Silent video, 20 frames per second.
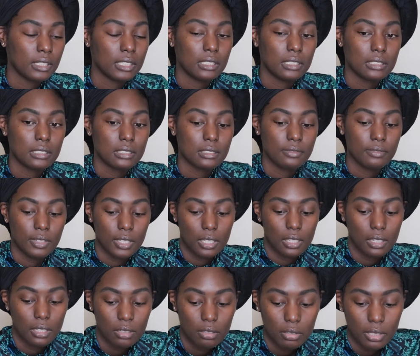this
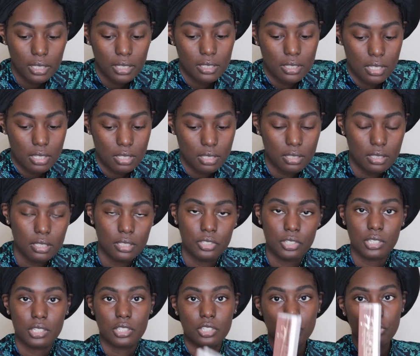video is to
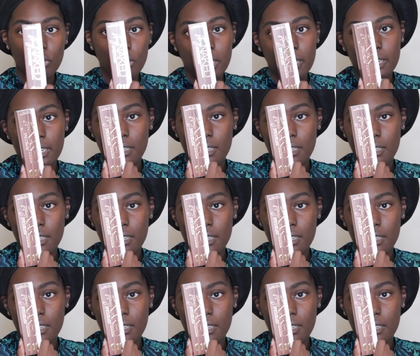just try